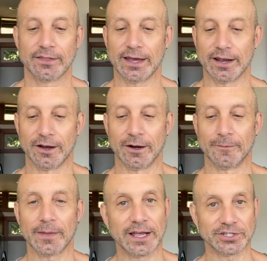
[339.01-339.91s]
that
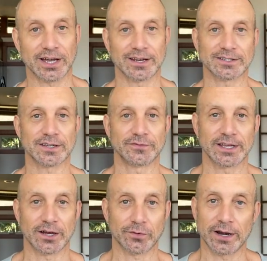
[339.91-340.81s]
I jotted stuff
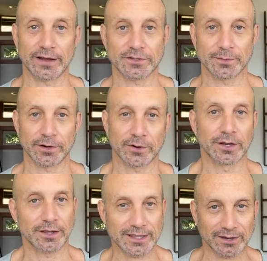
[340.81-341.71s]
down right after my
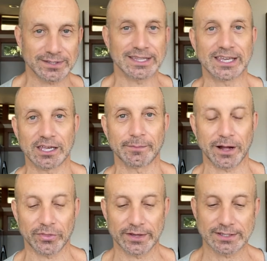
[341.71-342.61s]
run because I was thinking
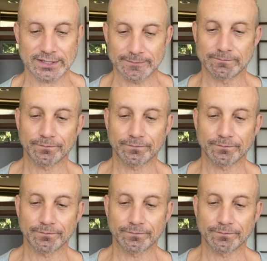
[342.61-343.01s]
about this.